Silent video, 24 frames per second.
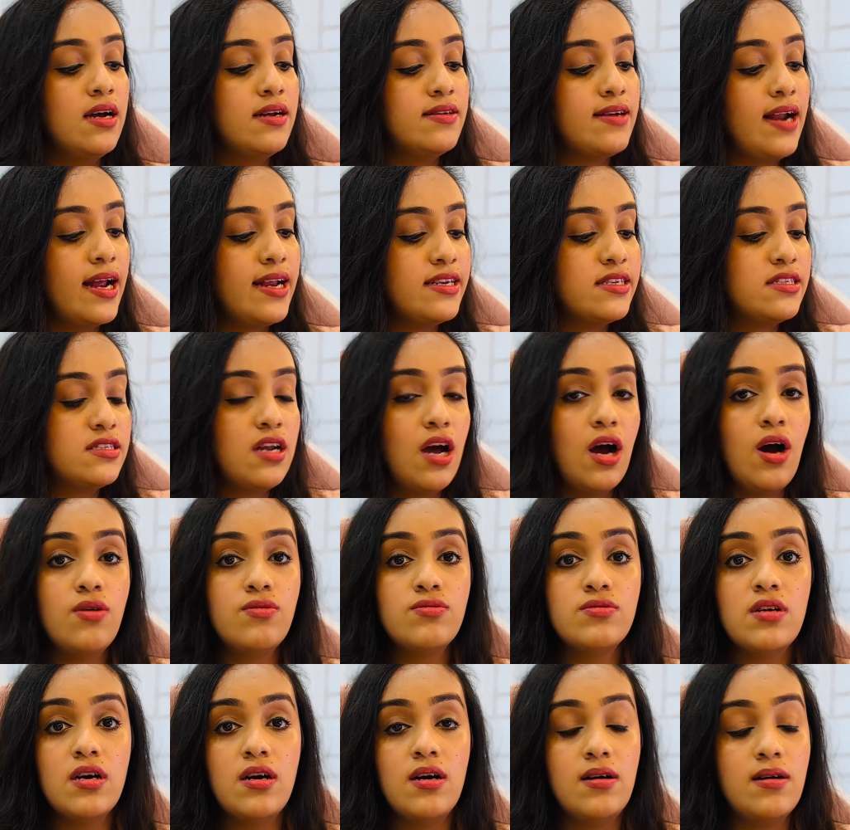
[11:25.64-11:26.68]
write
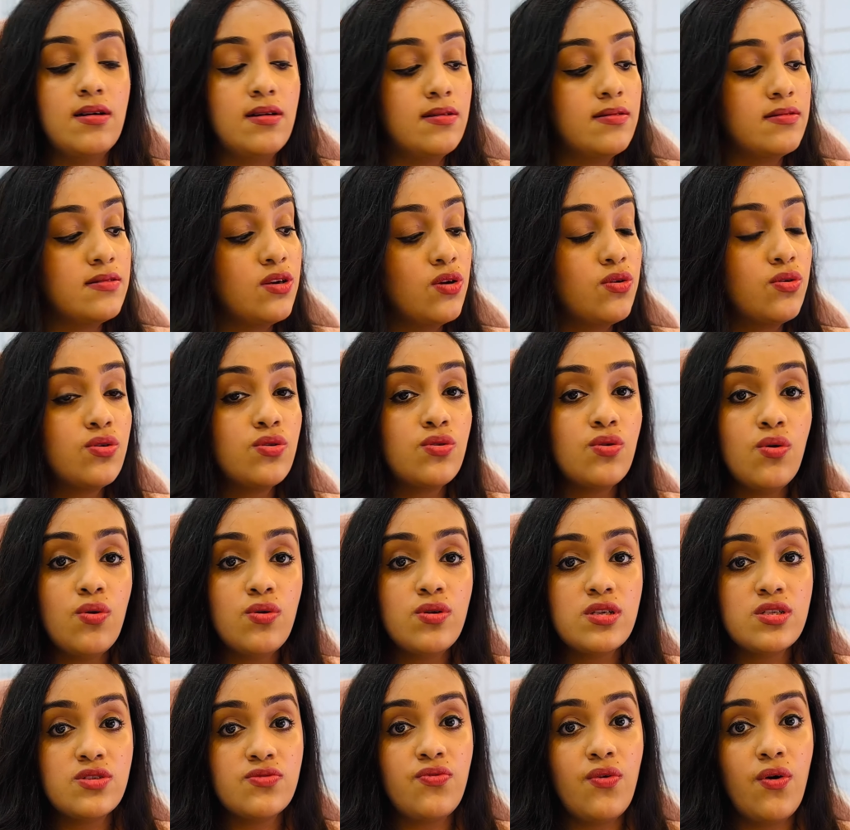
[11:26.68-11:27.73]
down uh, your
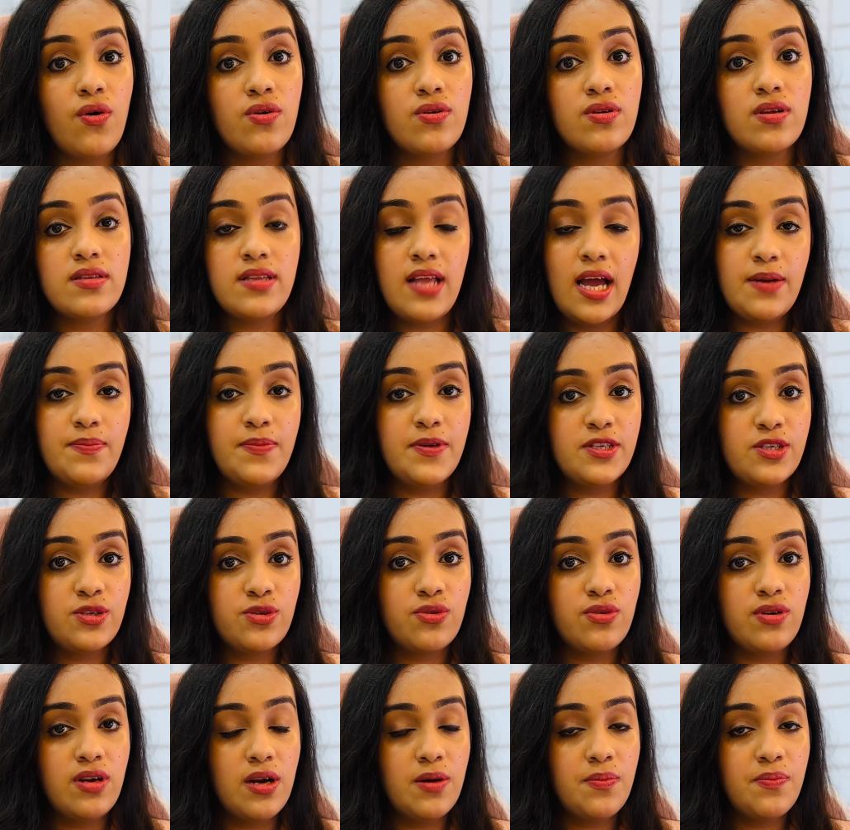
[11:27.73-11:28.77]
notes for that
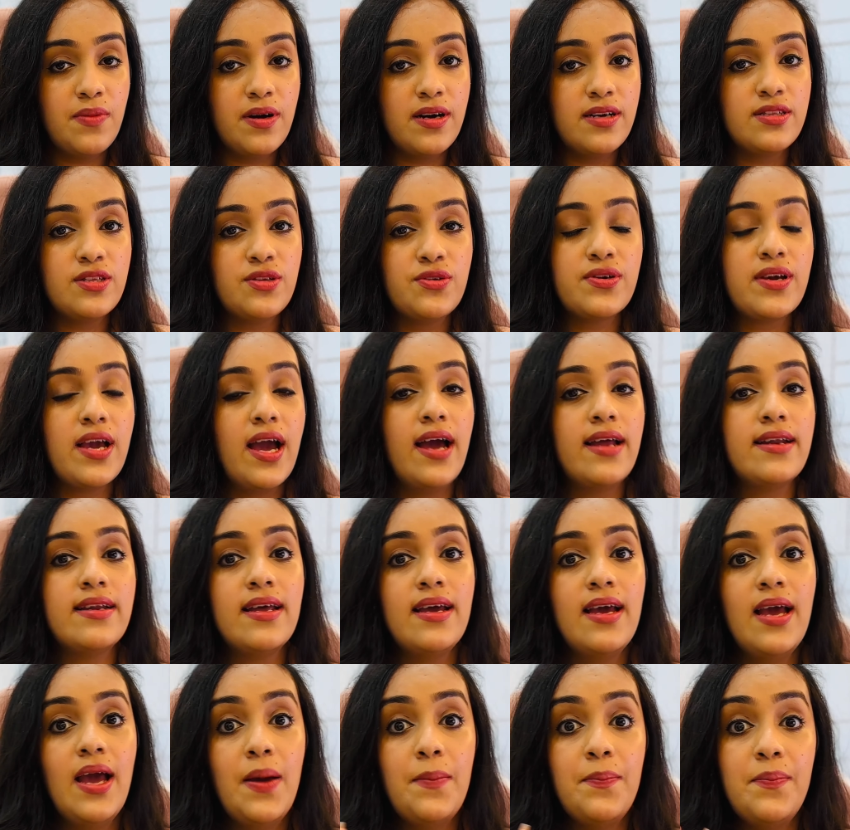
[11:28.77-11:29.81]
particular month. You can
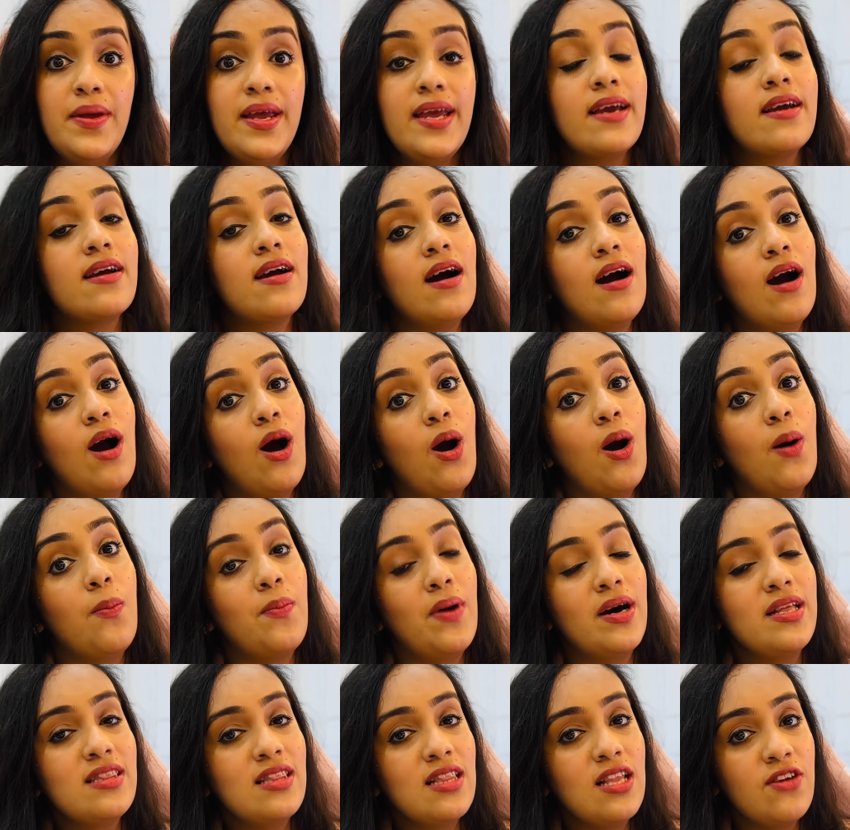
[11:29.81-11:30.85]
make a
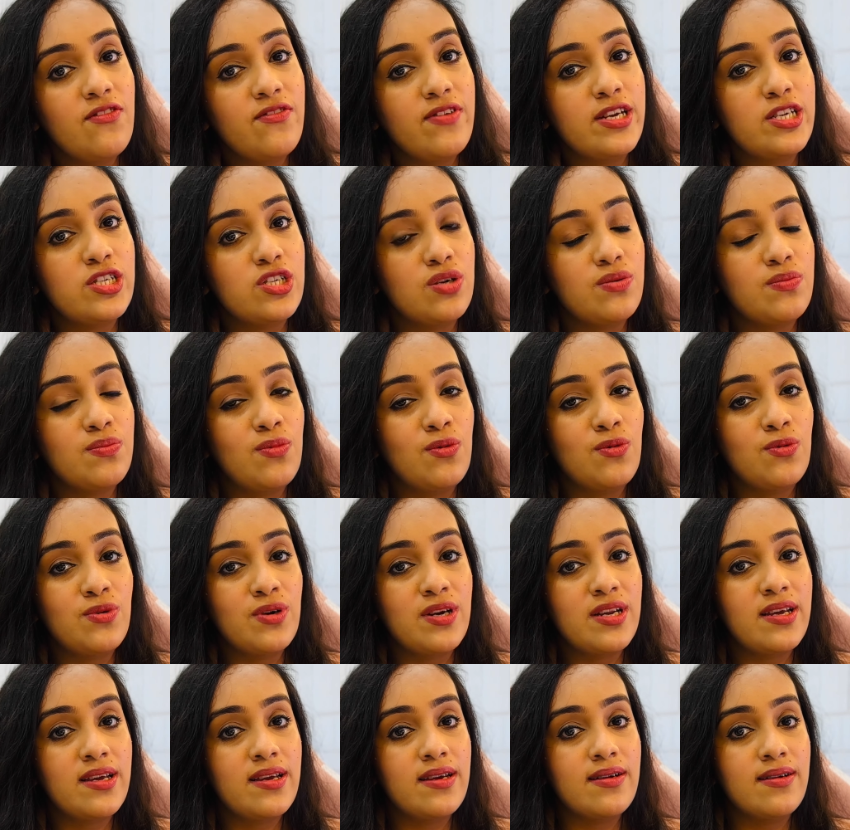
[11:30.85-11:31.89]
monthly vision board
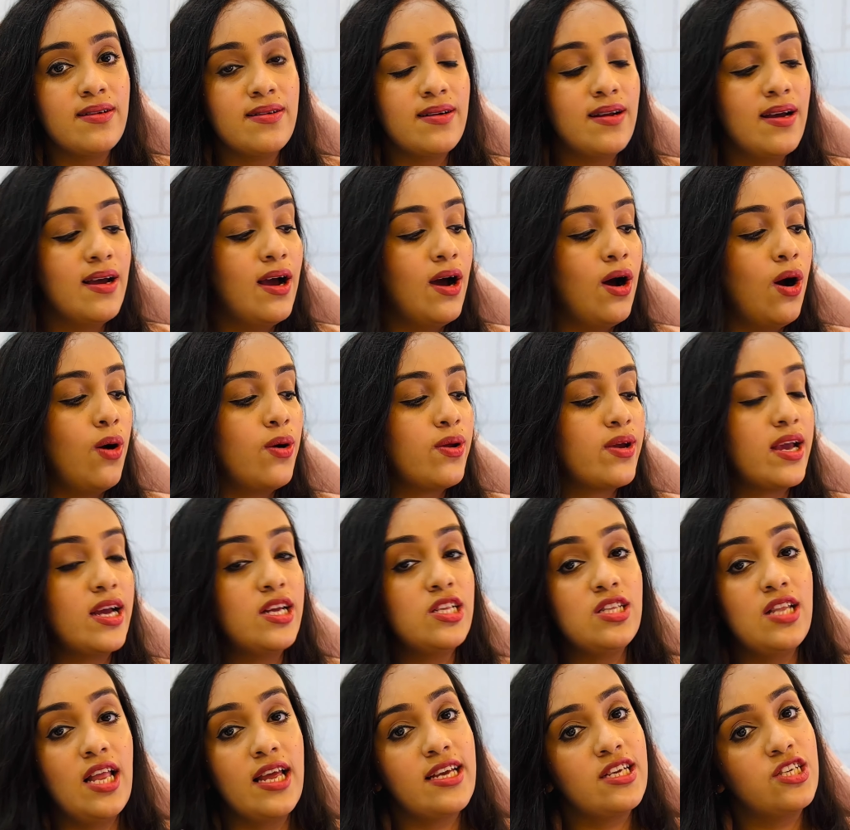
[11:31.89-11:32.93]
here or you
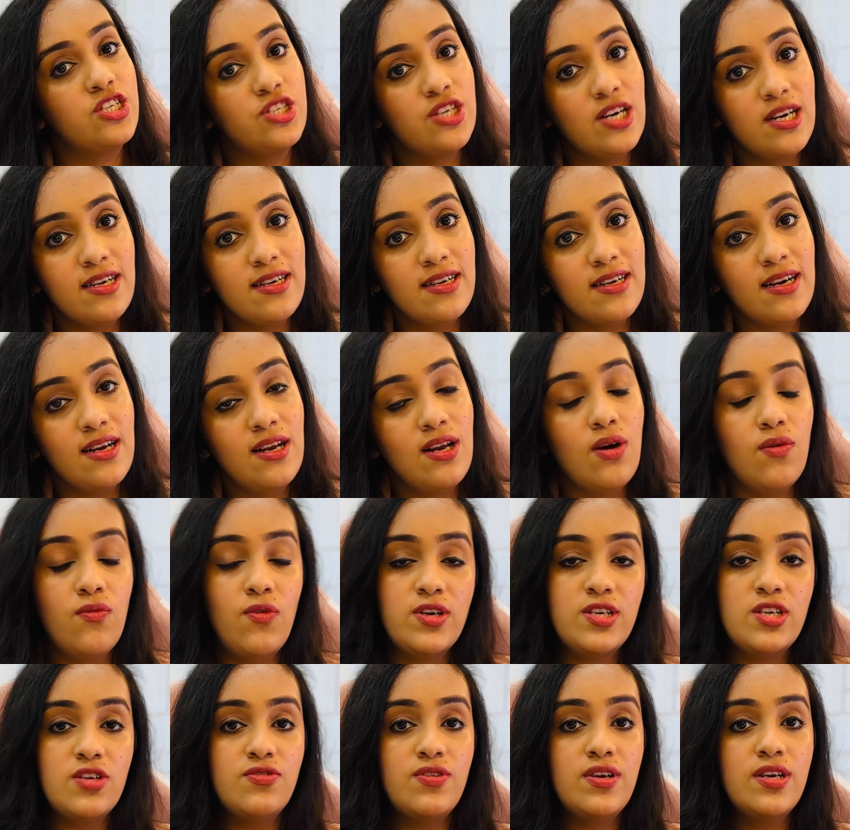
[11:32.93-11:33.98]
can like journal,
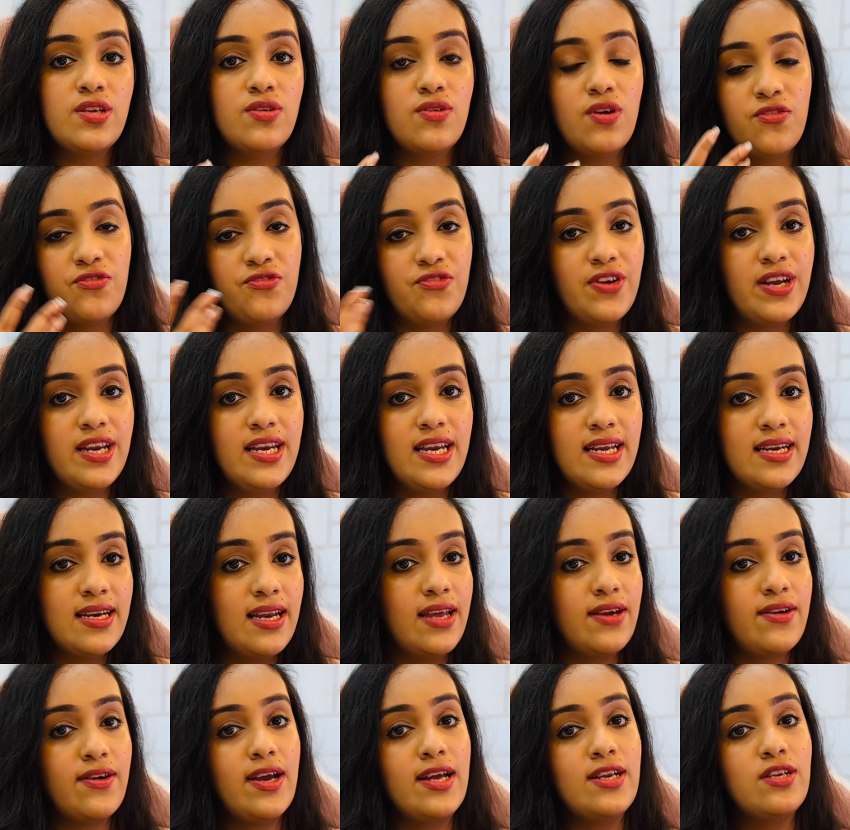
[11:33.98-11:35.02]
whatever you're feeling
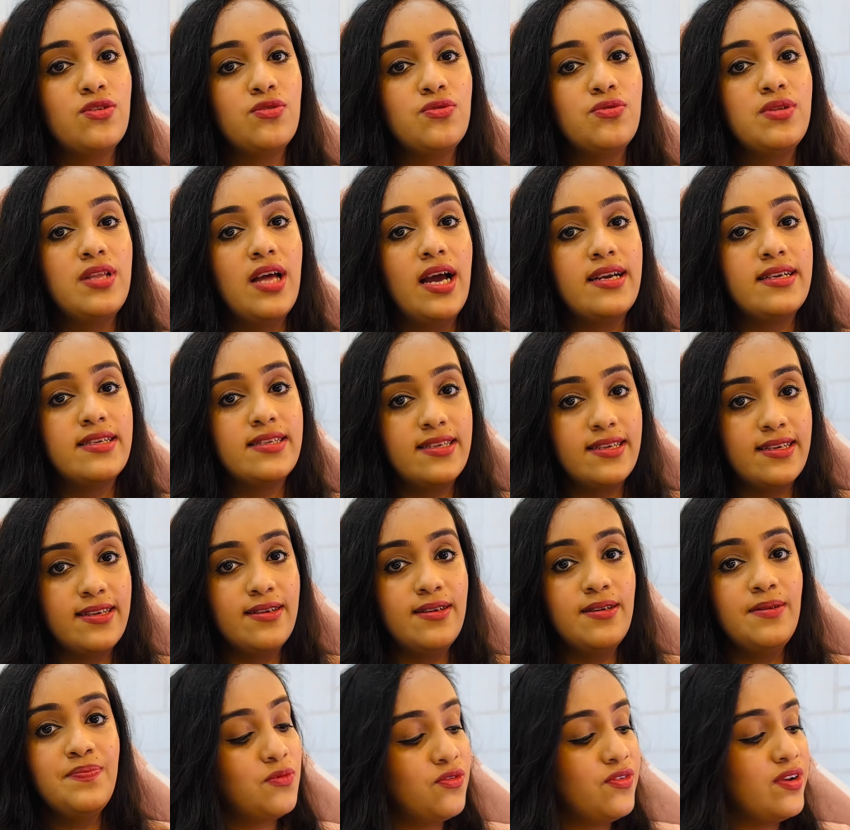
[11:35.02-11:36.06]
like you can do that
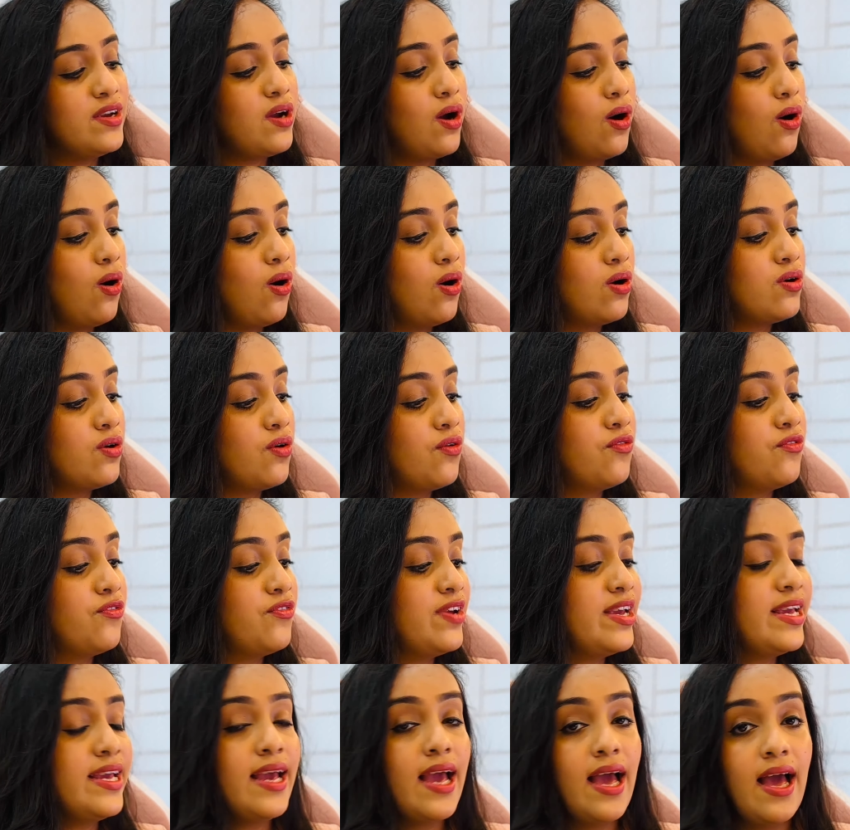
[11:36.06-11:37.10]
here. Moving on,
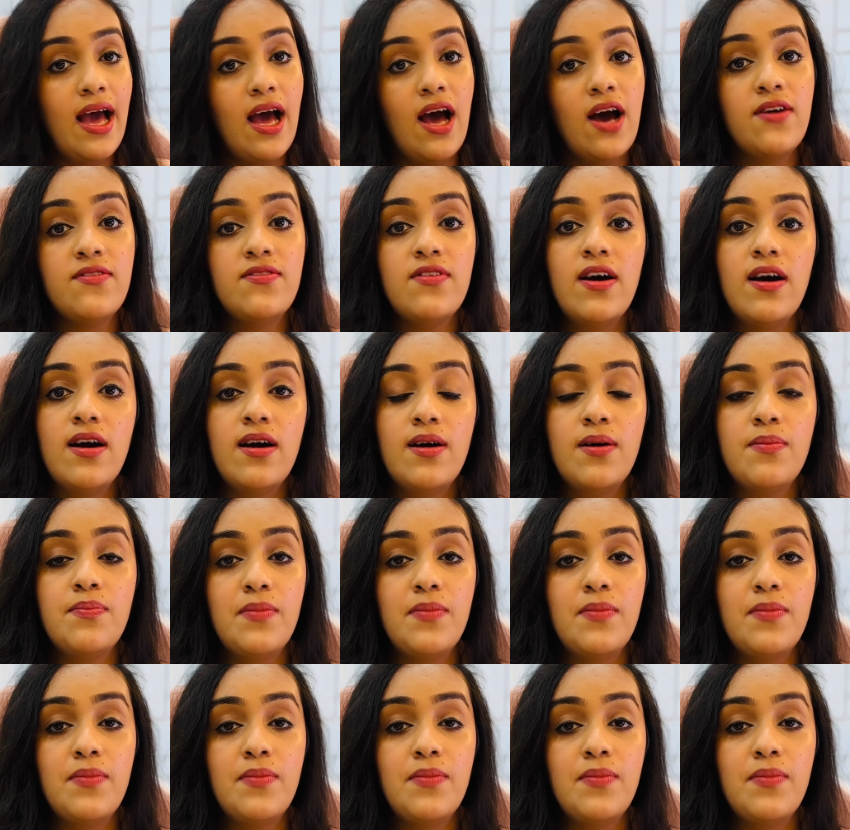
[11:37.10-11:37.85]
we have a